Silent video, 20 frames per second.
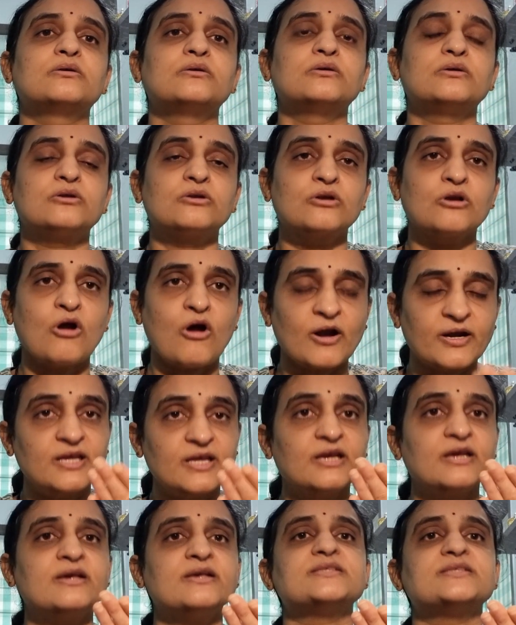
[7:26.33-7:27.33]

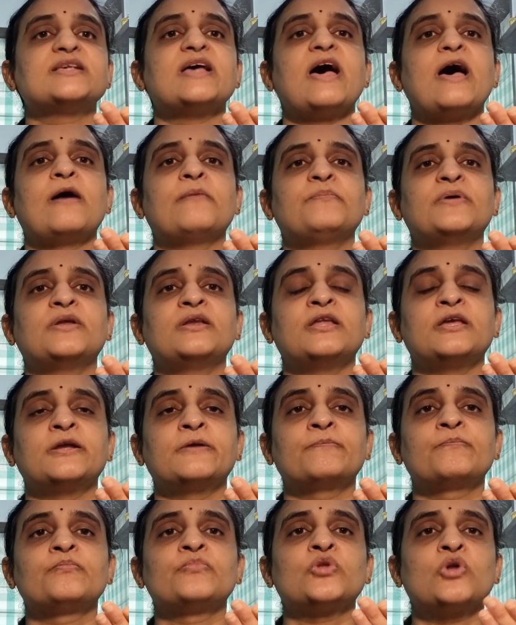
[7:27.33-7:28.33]
clotting is happening,
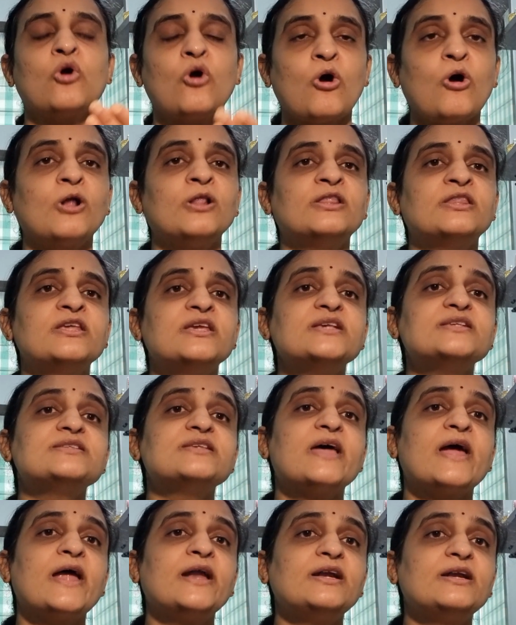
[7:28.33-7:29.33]
all these,
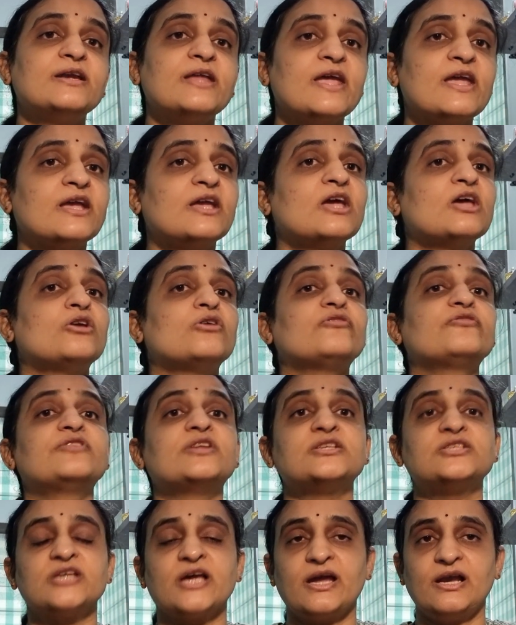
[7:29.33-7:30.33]
and take care of the
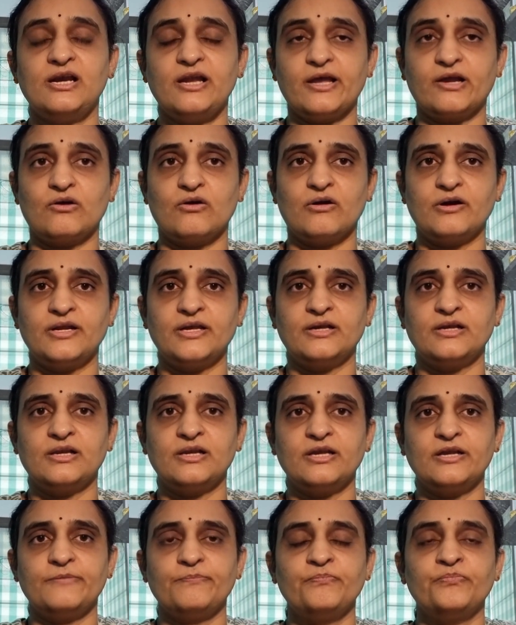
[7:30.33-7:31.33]
child
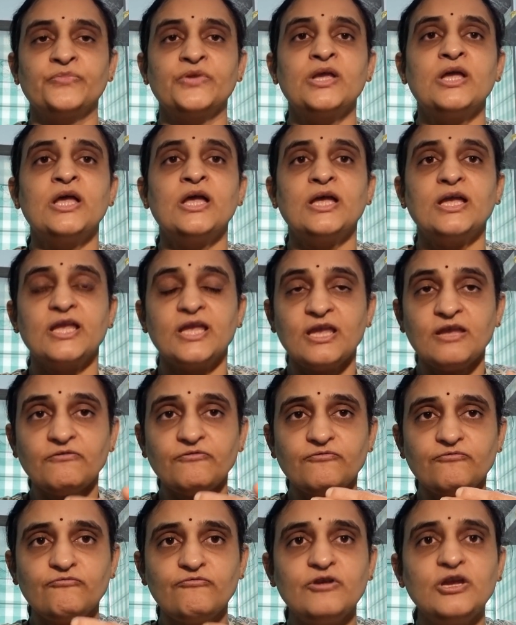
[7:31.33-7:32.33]
accordingly.
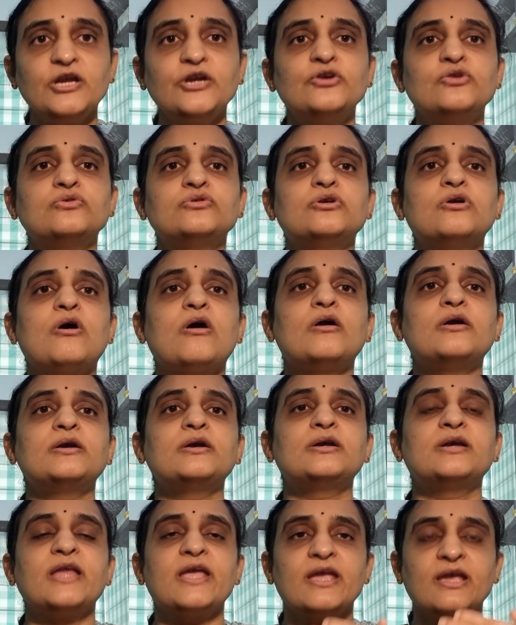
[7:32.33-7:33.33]
If we do
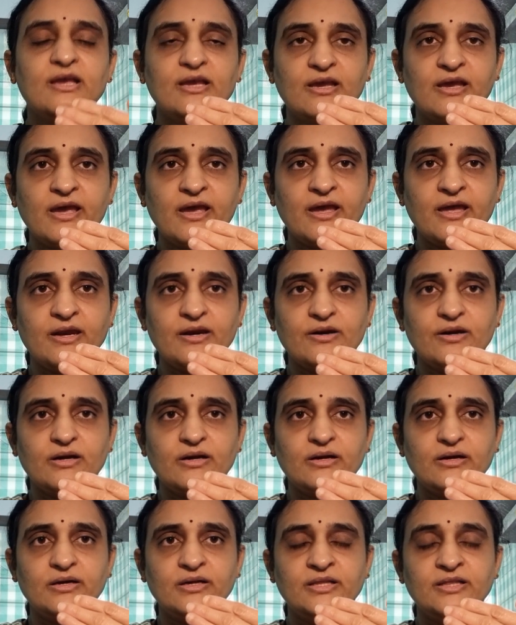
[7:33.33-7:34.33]
not take care
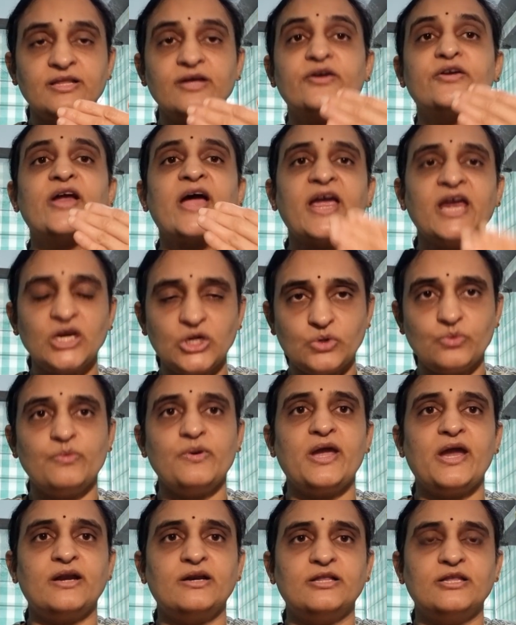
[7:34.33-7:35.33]
in the right
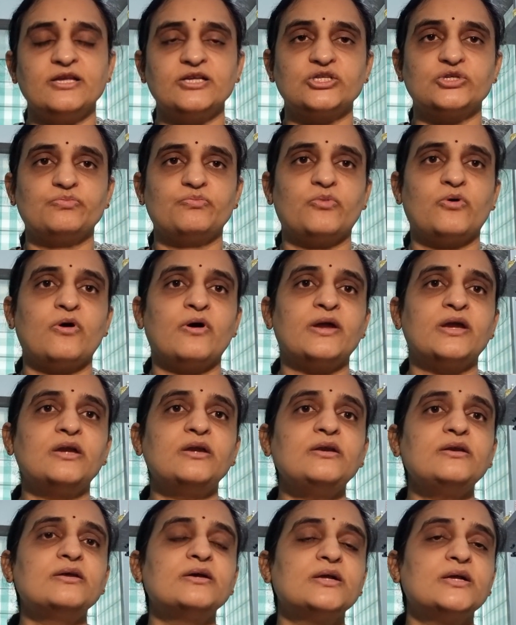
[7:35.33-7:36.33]
way at this point,